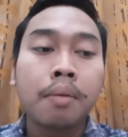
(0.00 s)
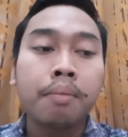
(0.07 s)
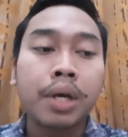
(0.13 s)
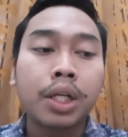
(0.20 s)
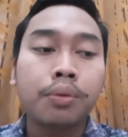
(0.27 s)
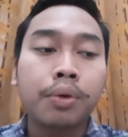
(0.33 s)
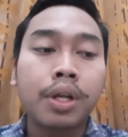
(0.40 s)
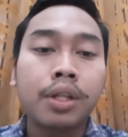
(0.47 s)

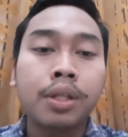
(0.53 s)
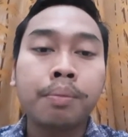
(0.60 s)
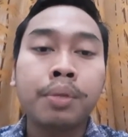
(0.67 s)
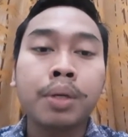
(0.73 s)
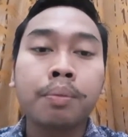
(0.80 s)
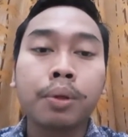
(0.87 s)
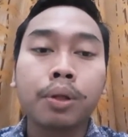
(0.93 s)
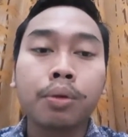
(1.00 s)
between the
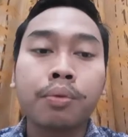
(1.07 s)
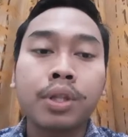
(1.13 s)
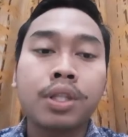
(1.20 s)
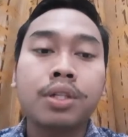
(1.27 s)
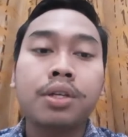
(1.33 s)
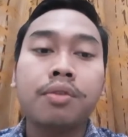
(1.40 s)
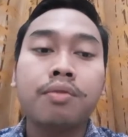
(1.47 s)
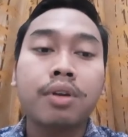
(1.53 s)
people
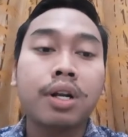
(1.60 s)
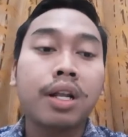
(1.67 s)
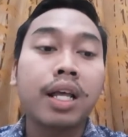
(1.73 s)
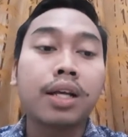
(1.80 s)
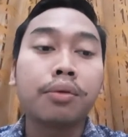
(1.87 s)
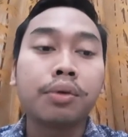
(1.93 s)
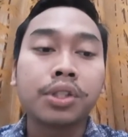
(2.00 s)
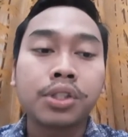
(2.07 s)
with different
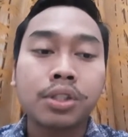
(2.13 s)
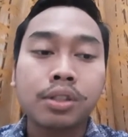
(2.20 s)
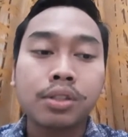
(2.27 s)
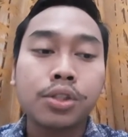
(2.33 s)
language.